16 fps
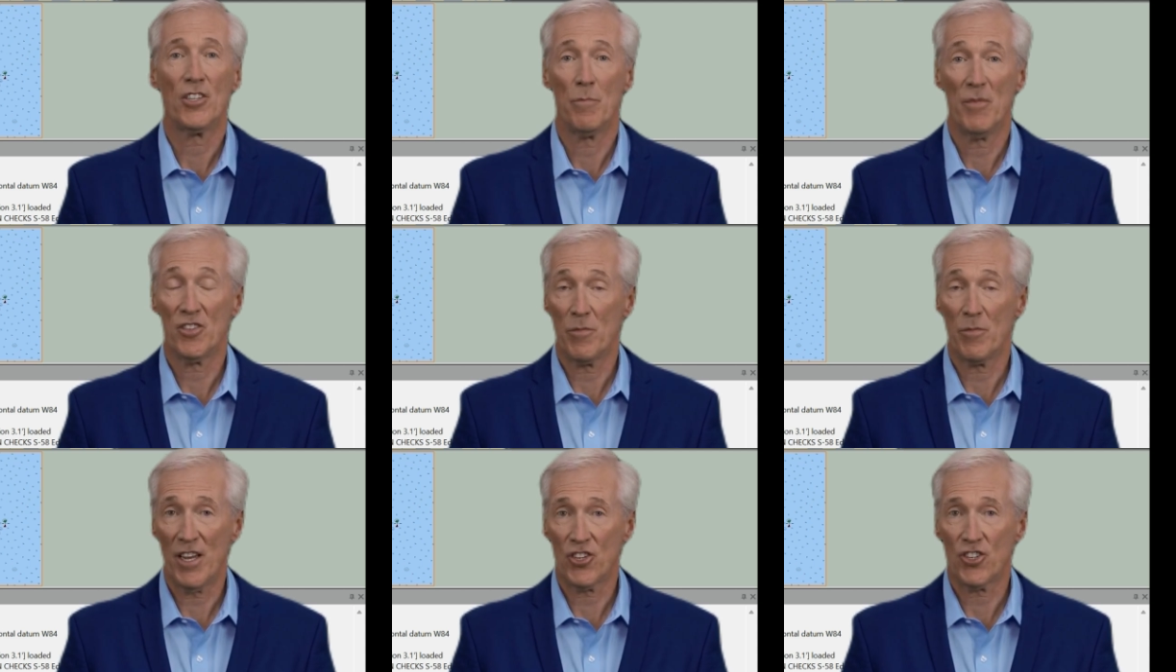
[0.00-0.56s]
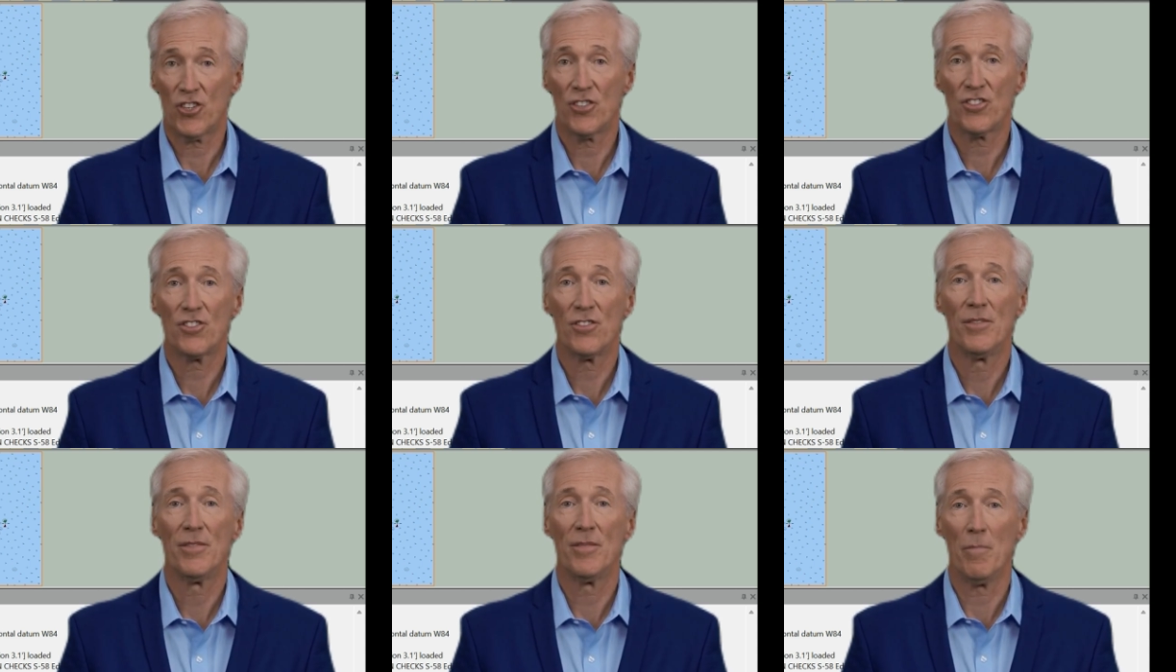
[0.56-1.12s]
mismatches,
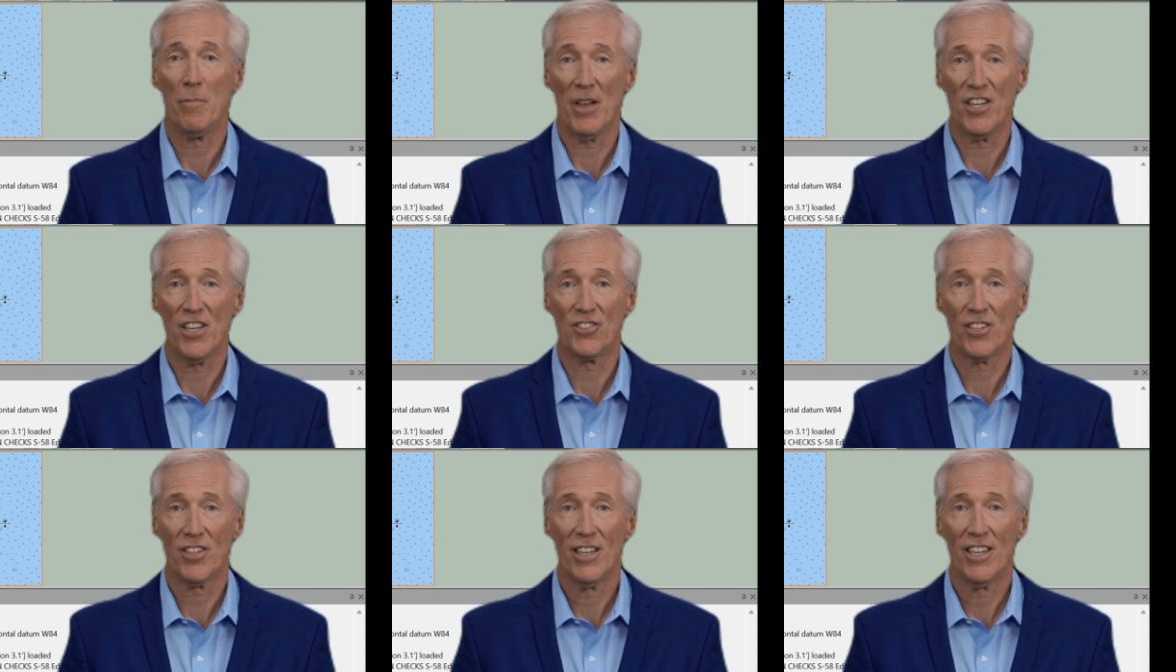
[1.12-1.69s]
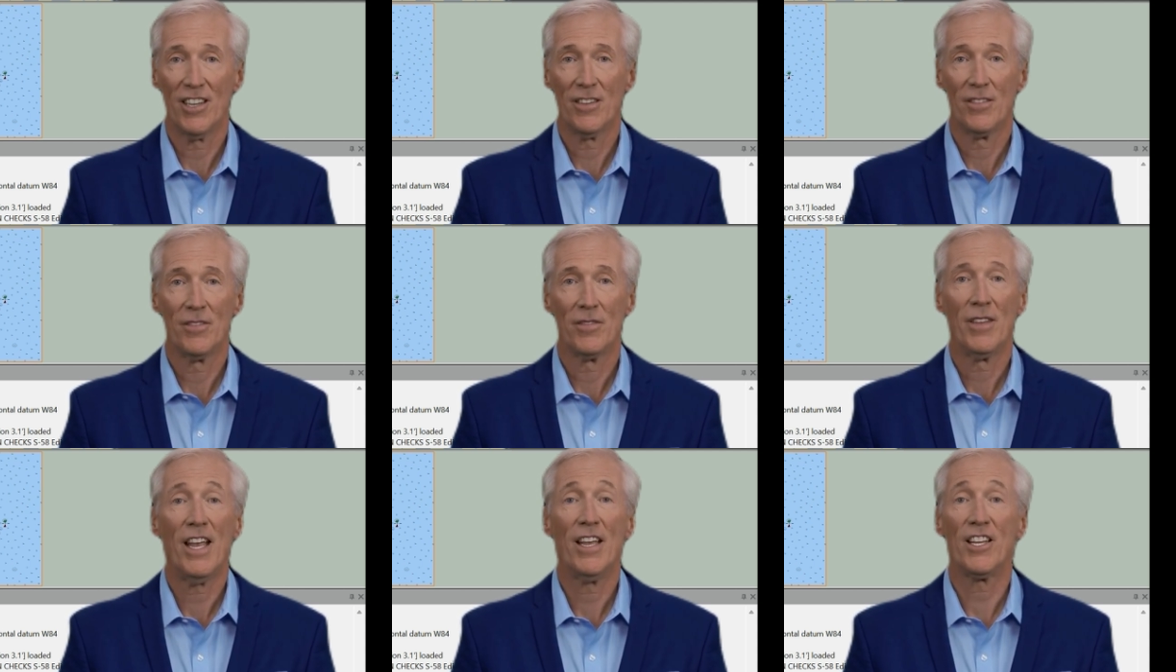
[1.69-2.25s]
basically
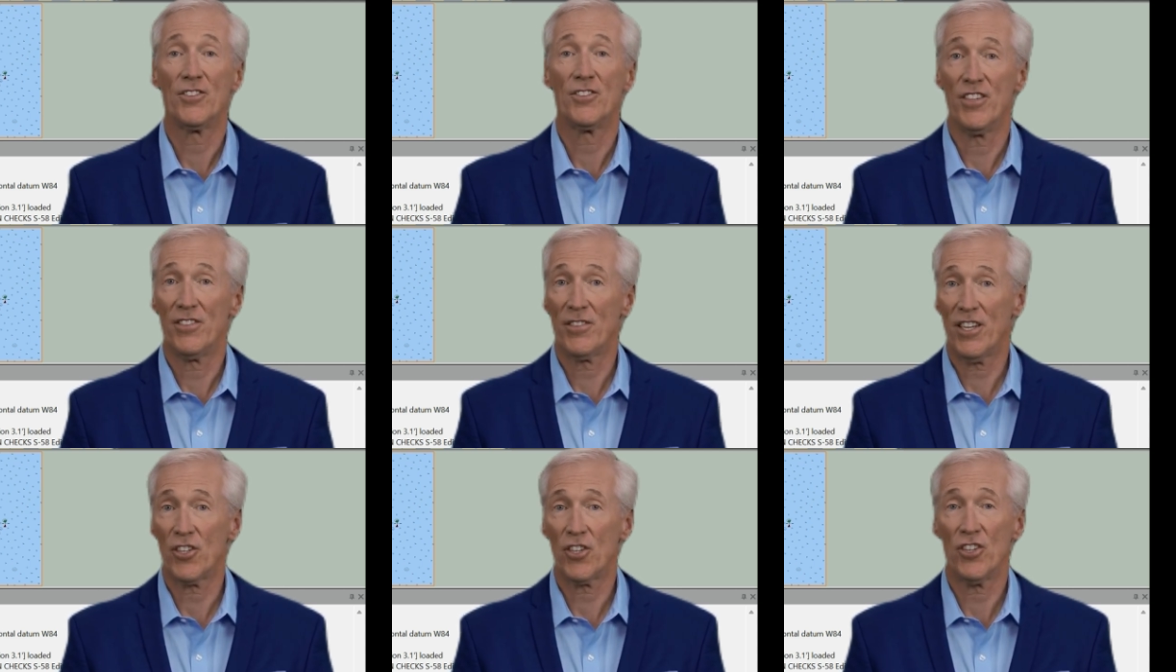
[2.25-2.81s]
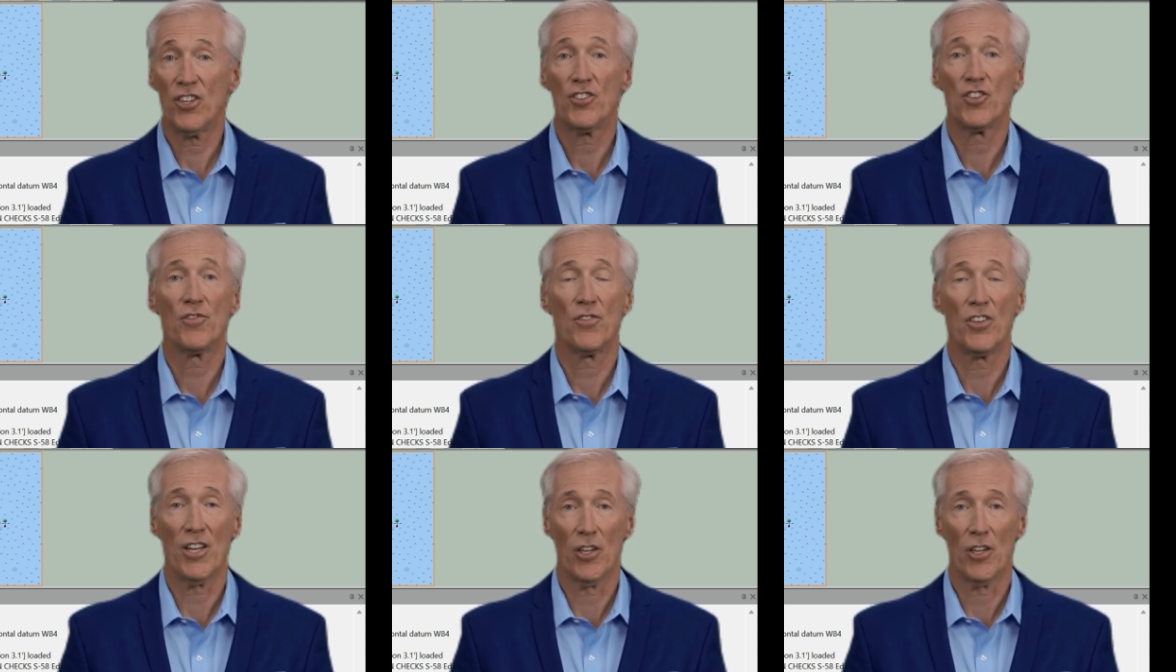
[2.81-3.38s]
anything that could
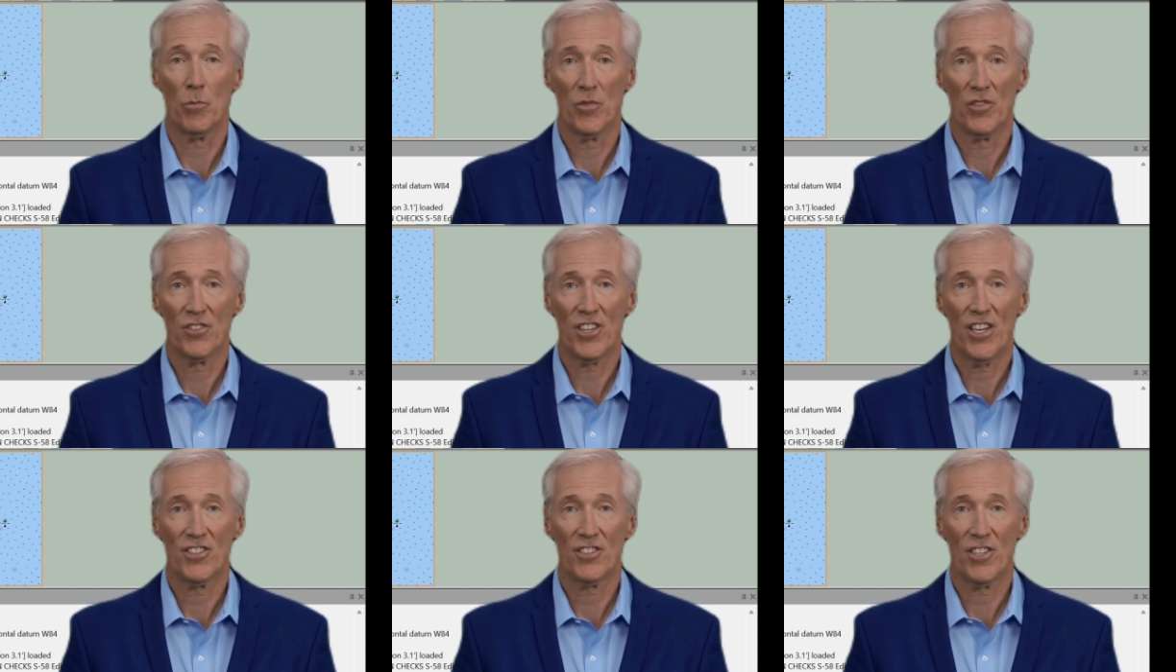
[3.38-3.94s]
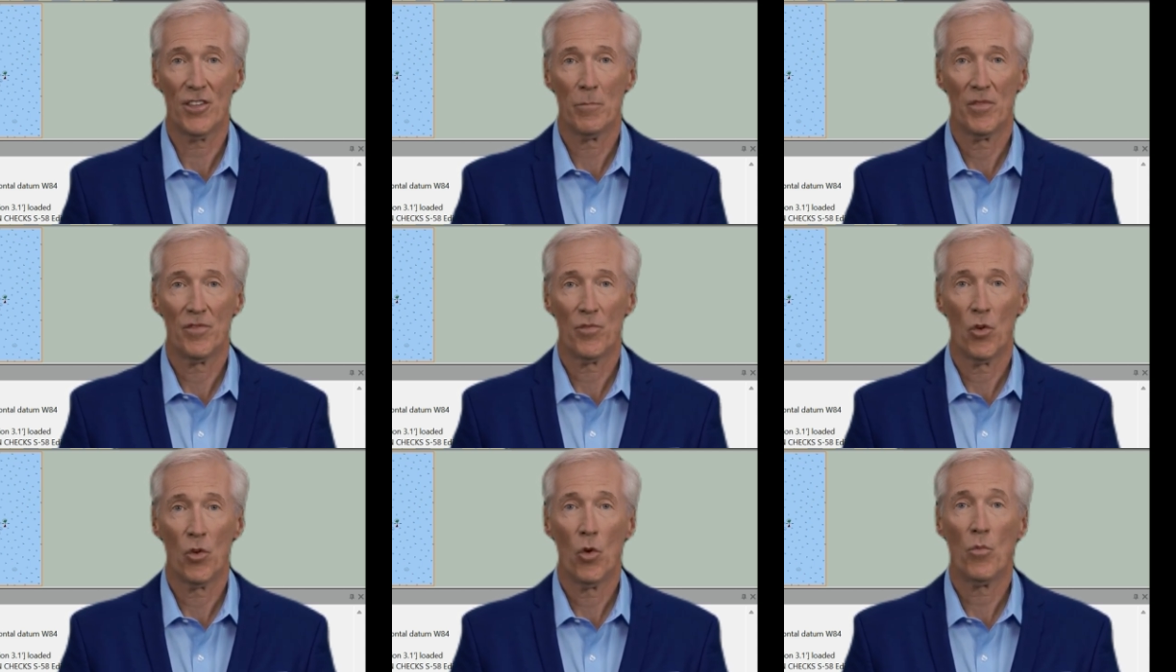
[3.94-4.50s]
interfere with testing
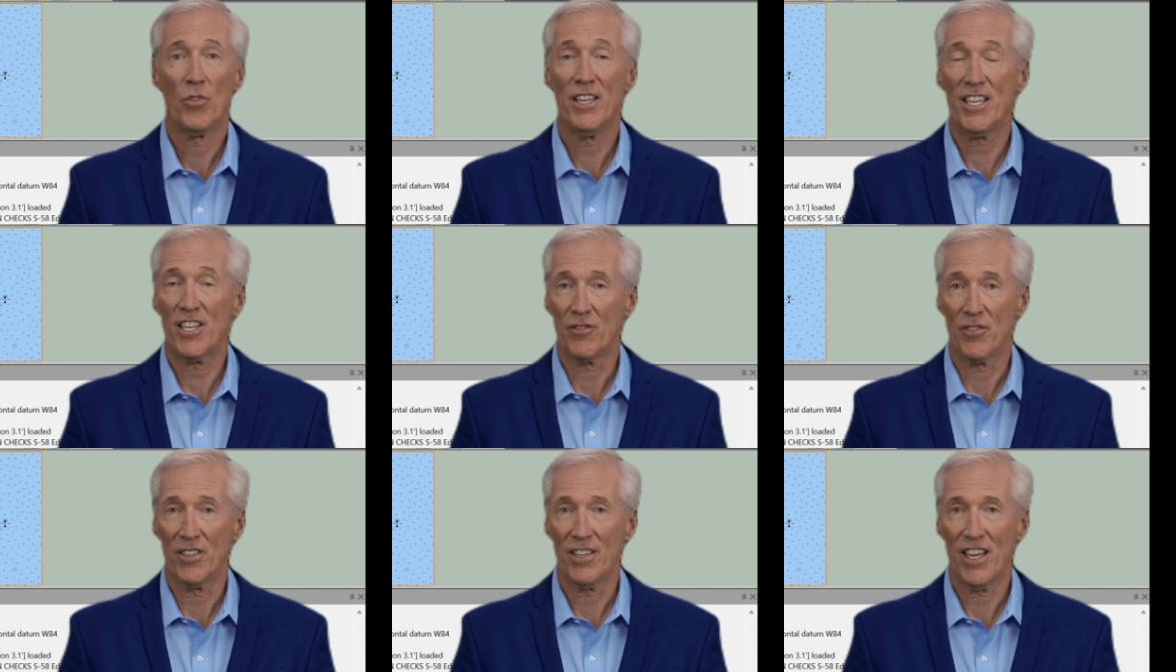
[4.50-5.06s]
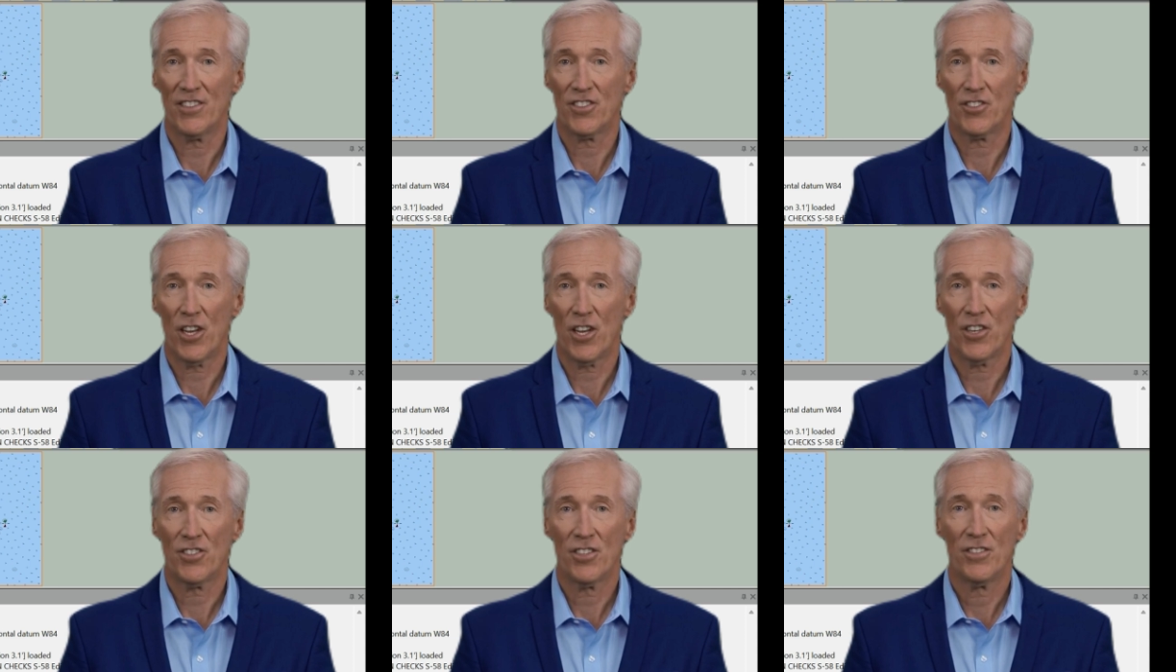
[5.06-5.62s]
before we even get
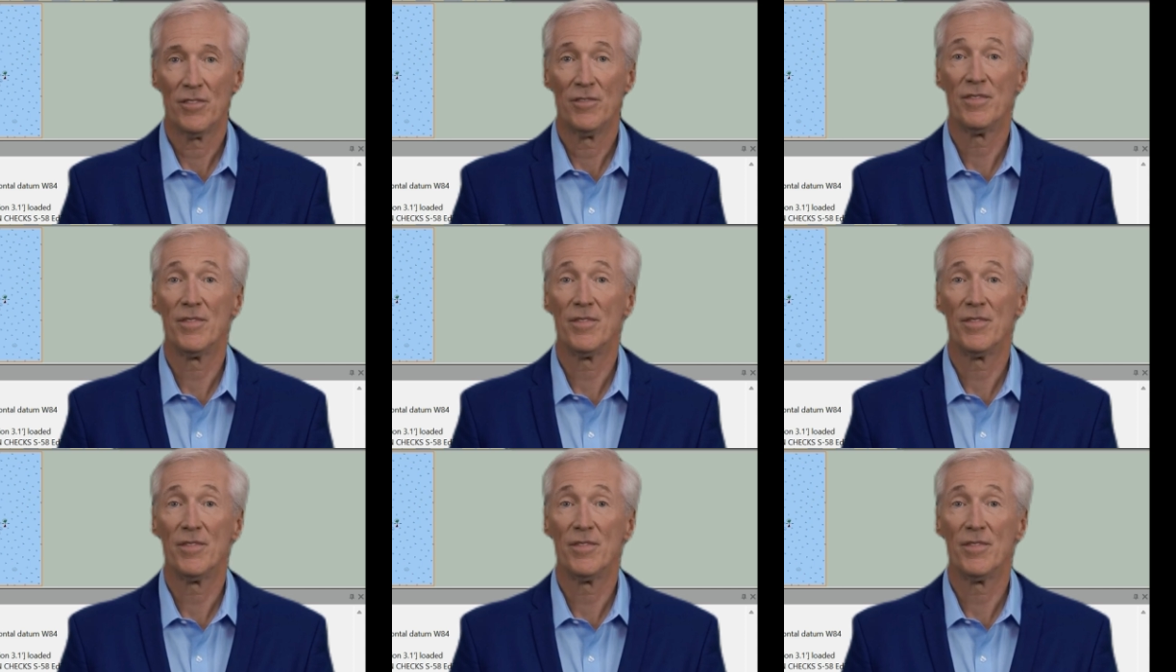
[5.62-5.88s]
started.